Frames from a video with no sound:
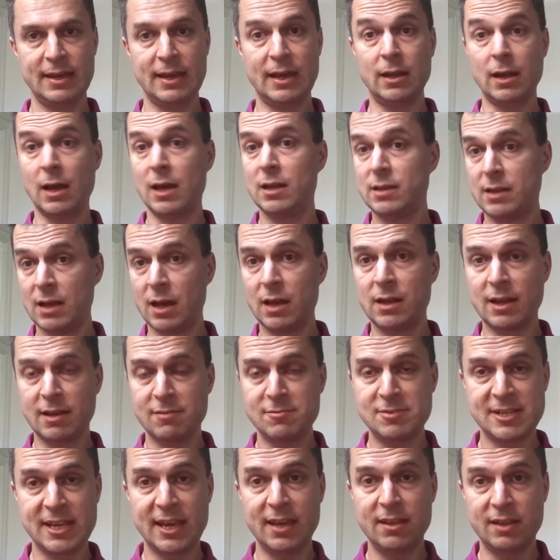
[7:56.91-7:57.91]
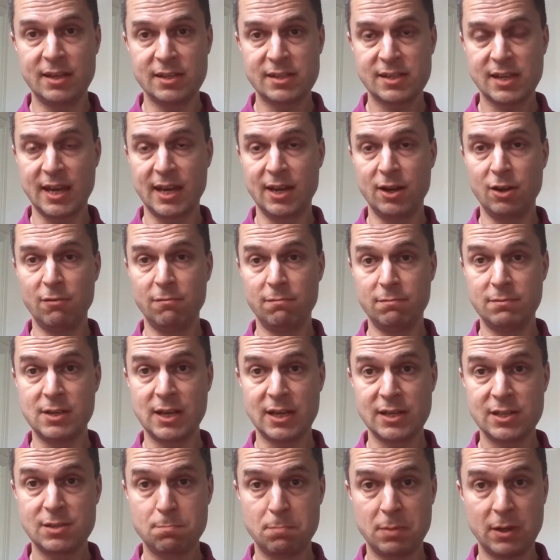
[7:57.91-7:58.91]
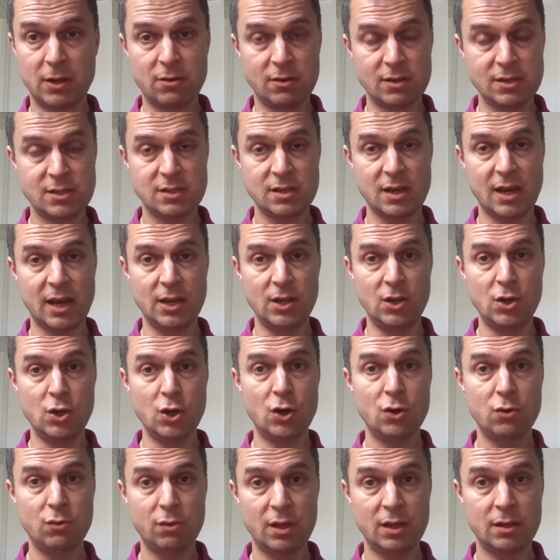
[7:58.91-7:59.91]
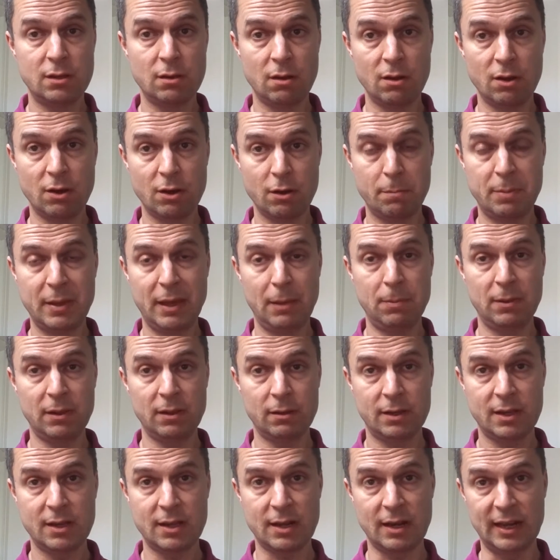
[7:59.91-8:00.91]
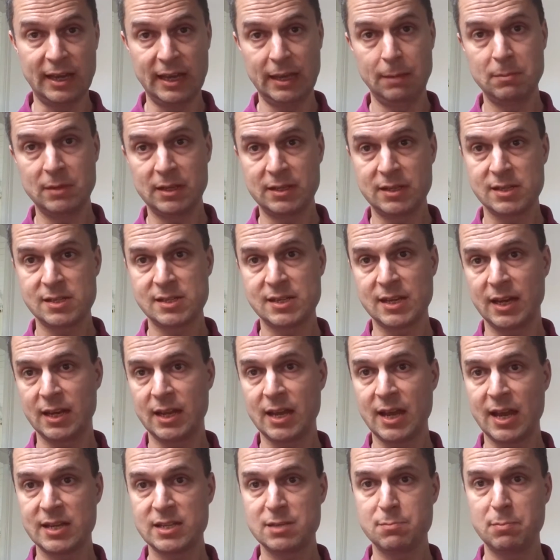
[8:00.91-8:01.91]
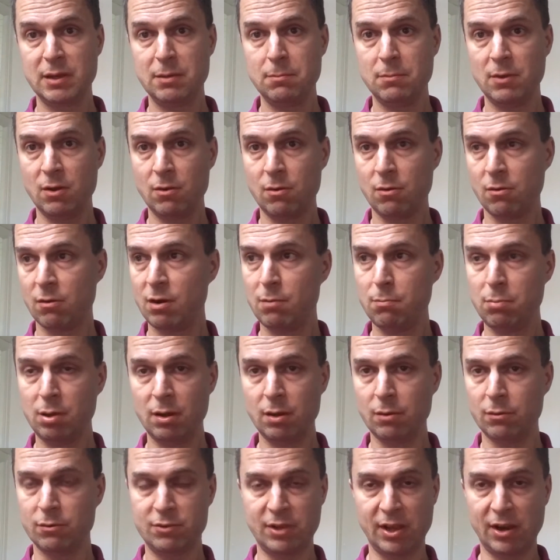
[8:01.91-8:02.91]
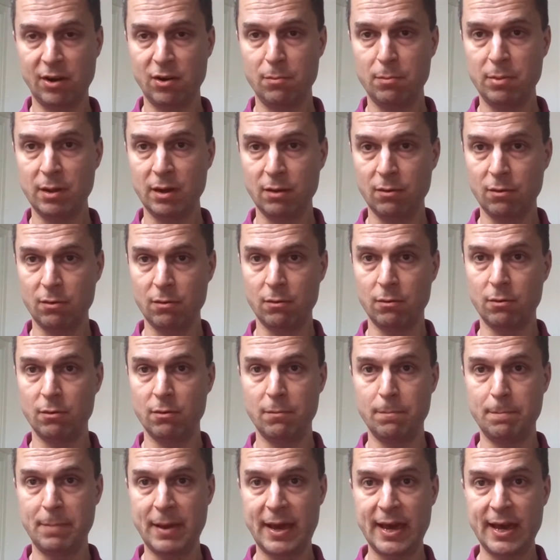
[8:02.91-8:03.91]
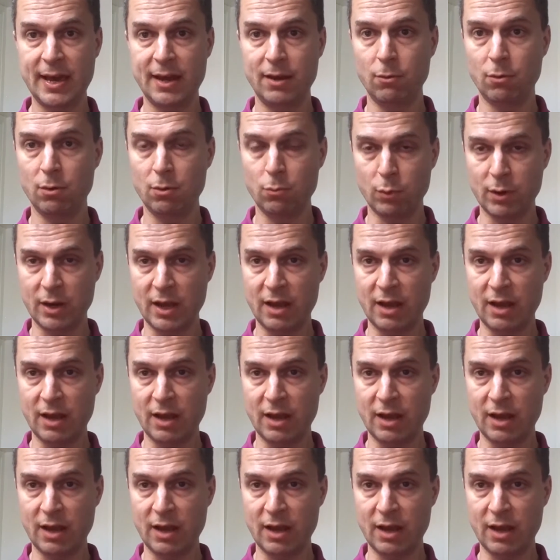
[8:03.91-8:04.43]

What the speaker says: And I say this kind of just because I know that a lot of people claim that the site has been horrible or terrible or bad or